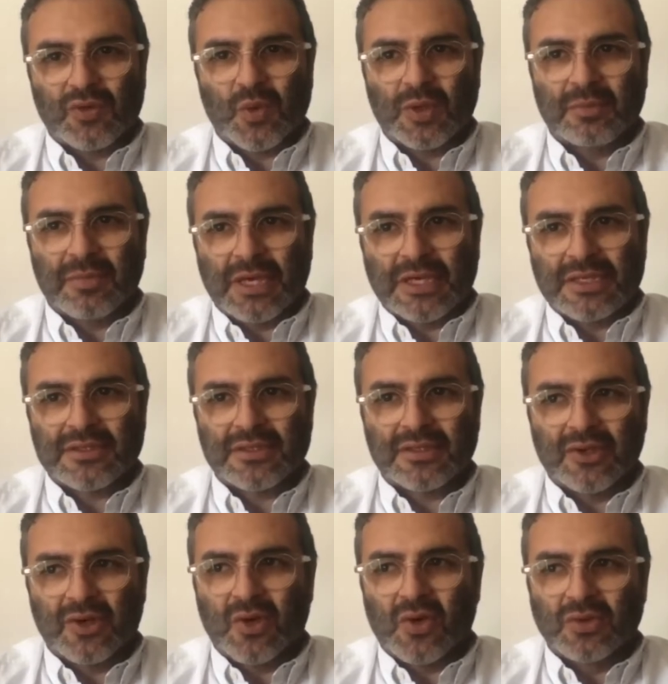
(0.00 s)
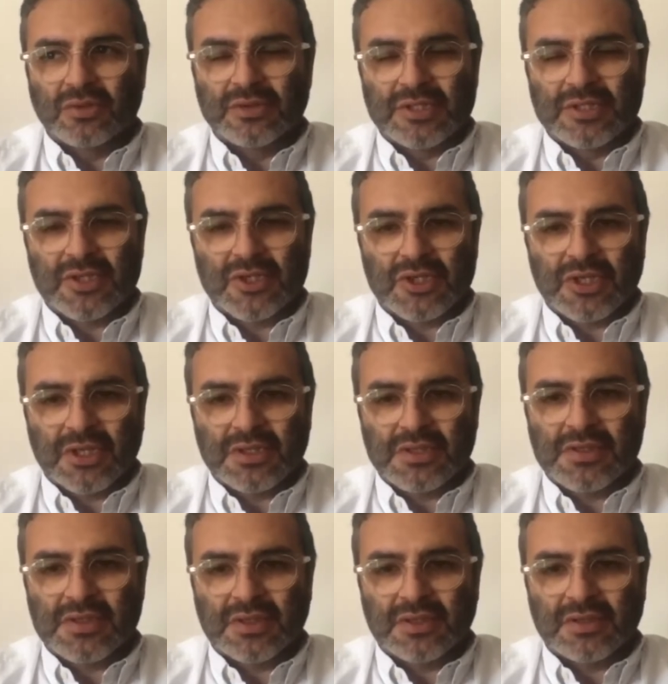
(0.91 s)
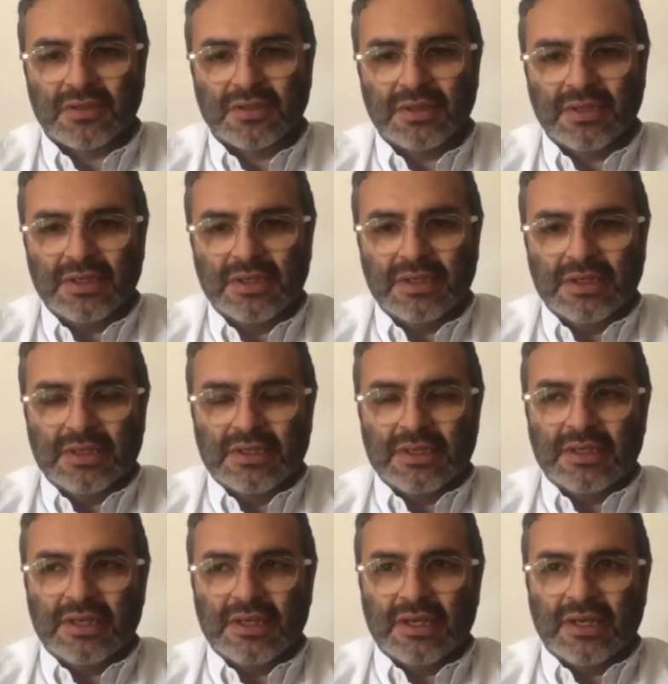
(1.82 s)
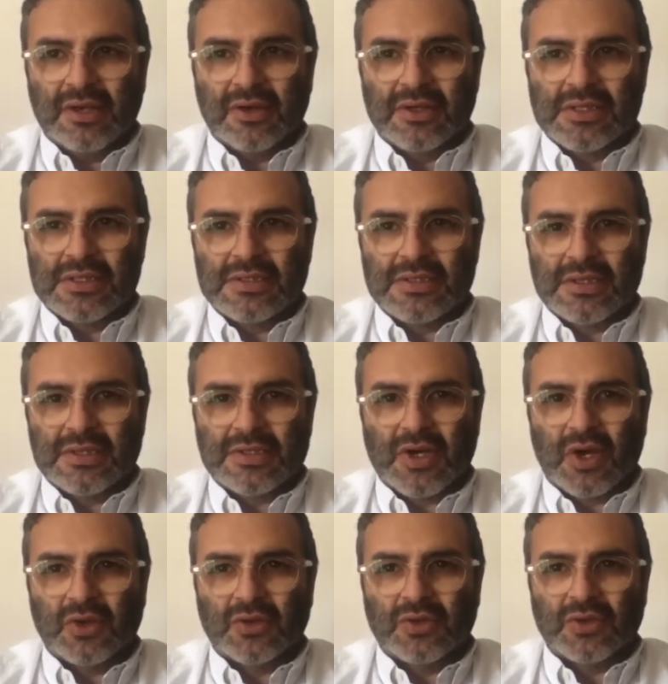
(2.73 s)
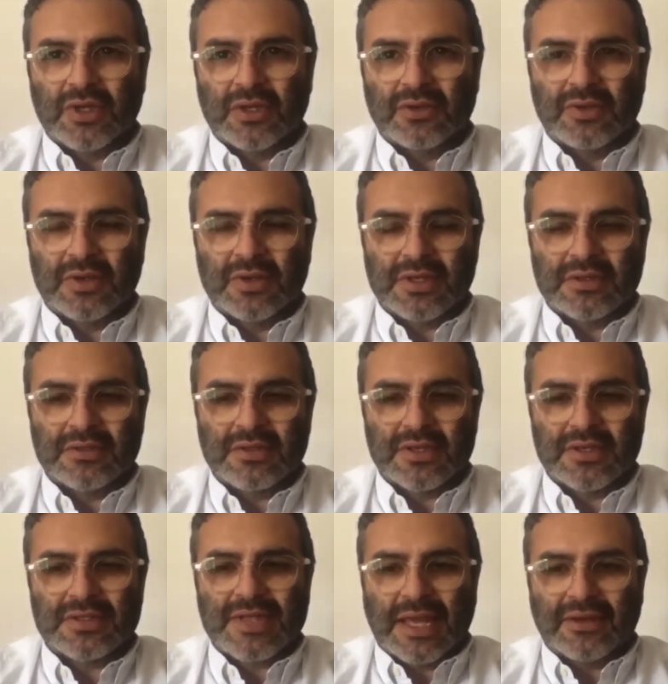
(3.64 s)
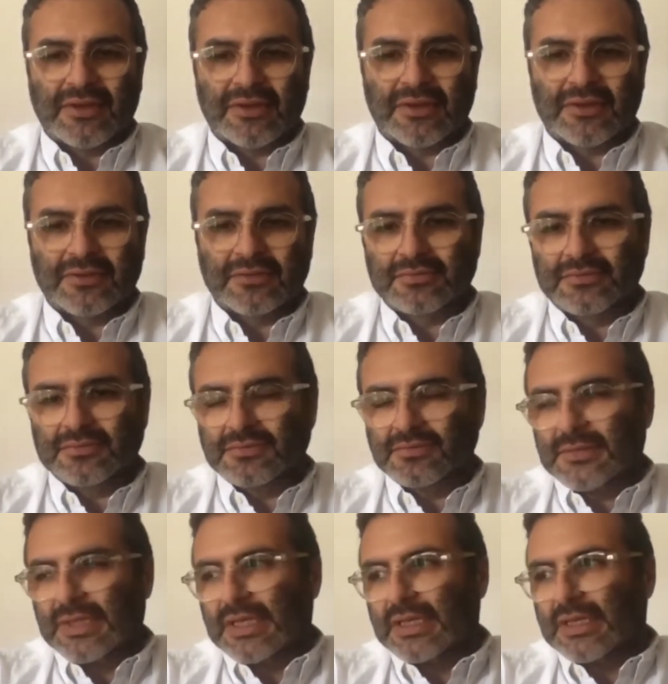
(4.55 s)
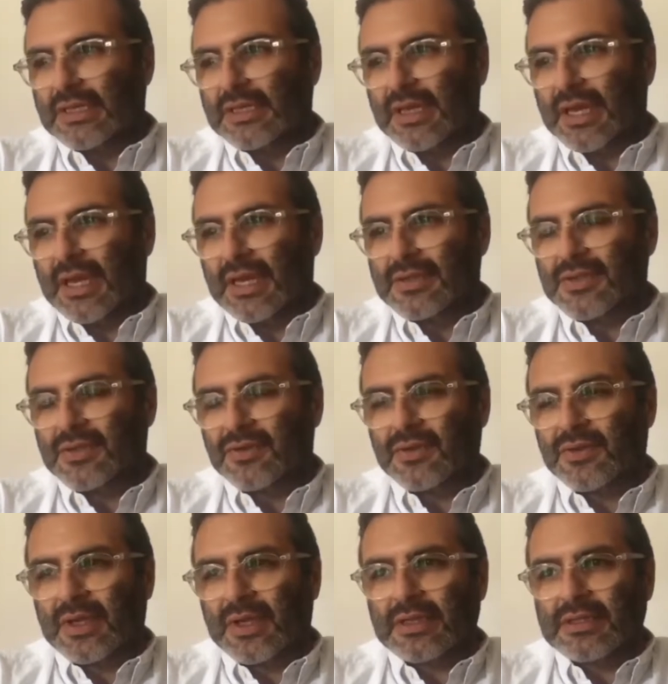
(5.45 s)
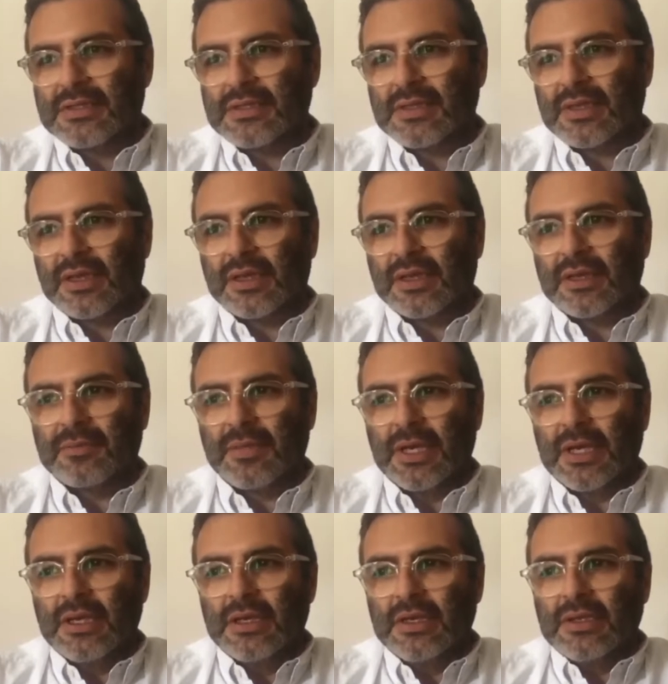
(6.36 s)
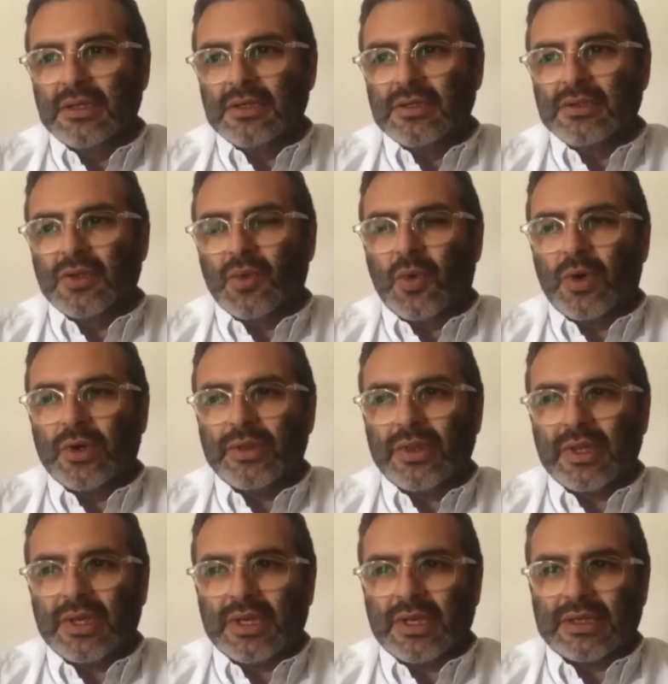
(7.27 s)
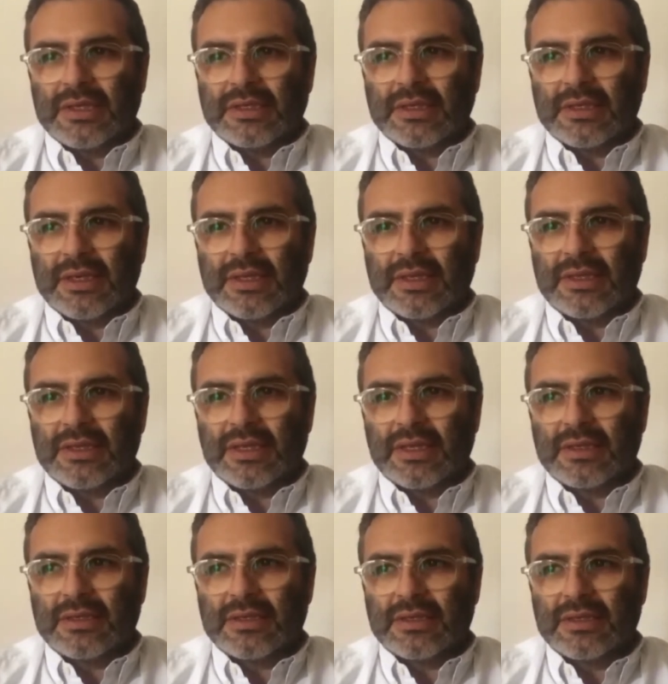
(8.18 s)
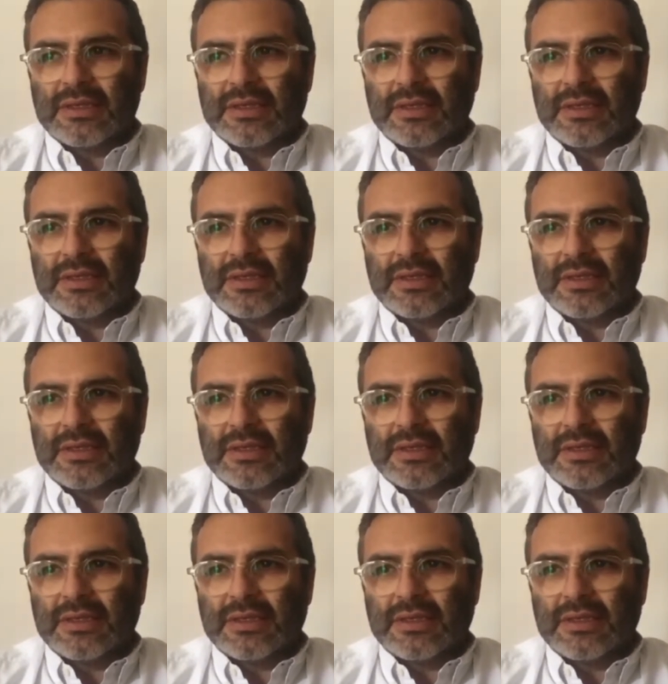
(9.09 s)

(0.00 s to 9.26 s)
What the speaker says: makes their own decisions, and it's hard to give a standard answer to that. The one thing I think